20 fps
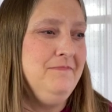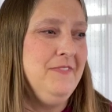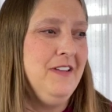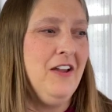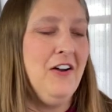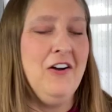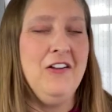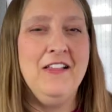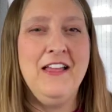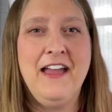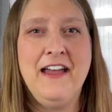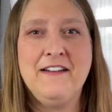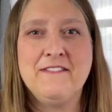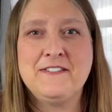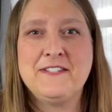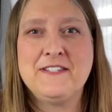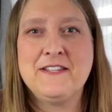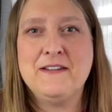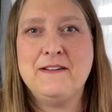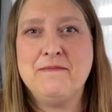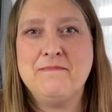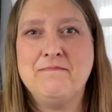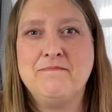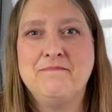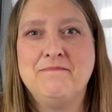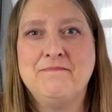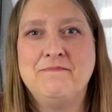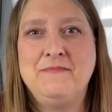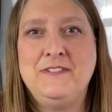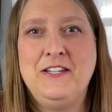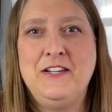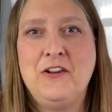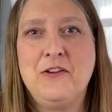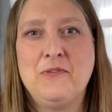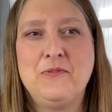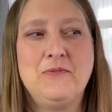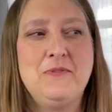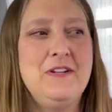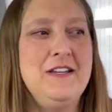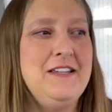I'll have some, you know,
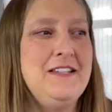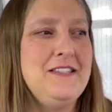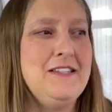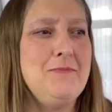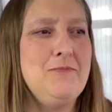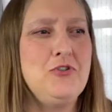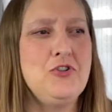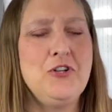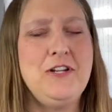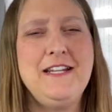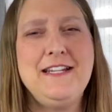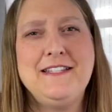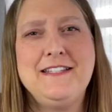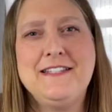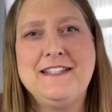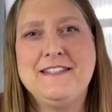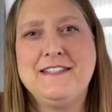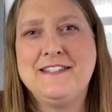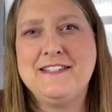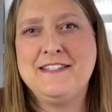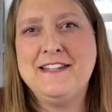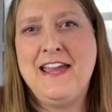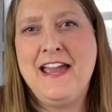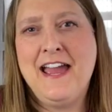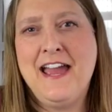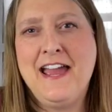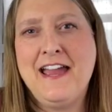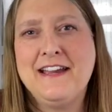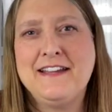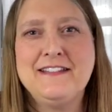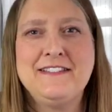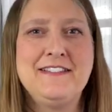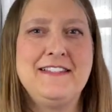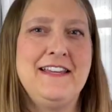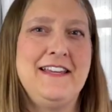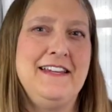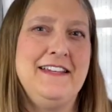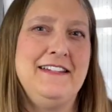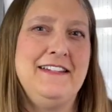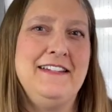some treats and snacks
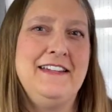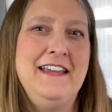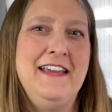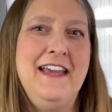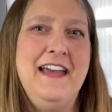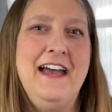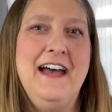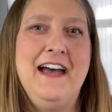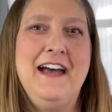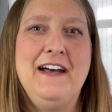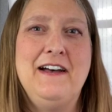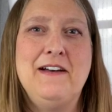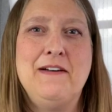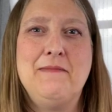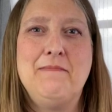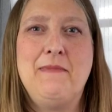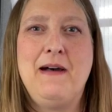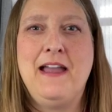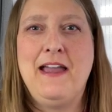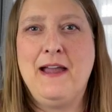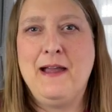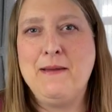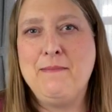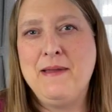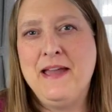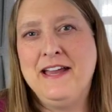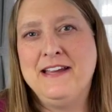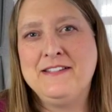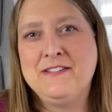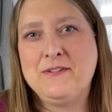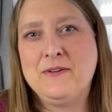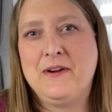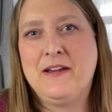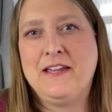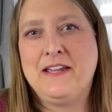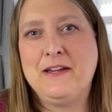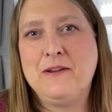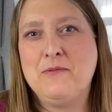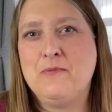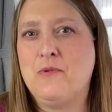and my iPad so I
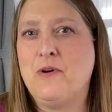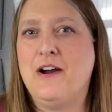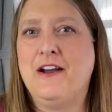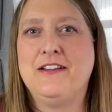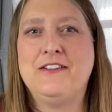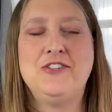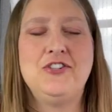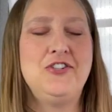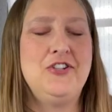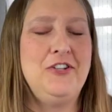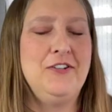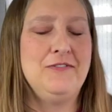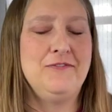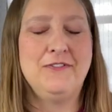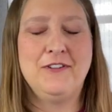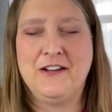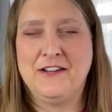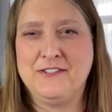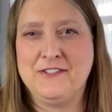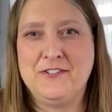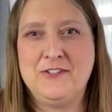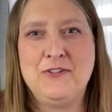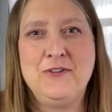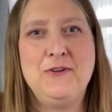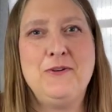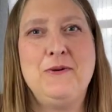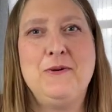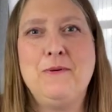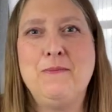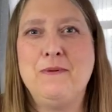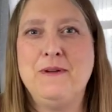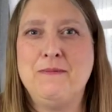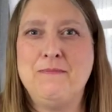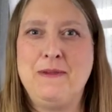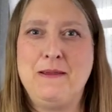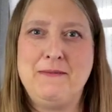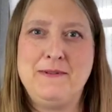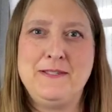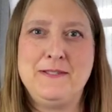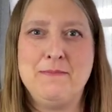can watch FlossTube and
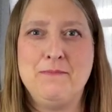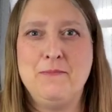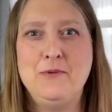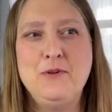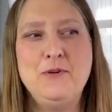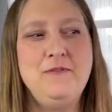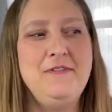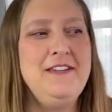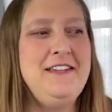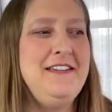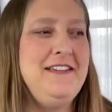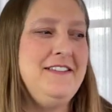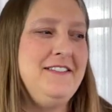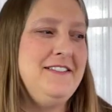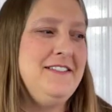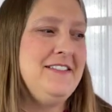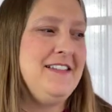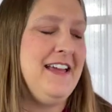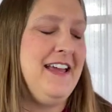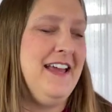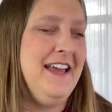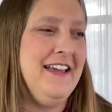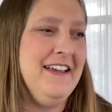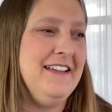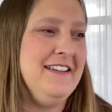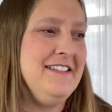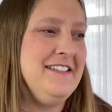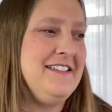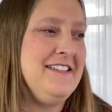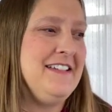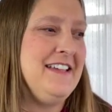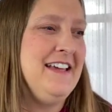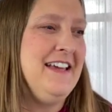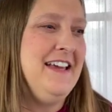maybe some movies, and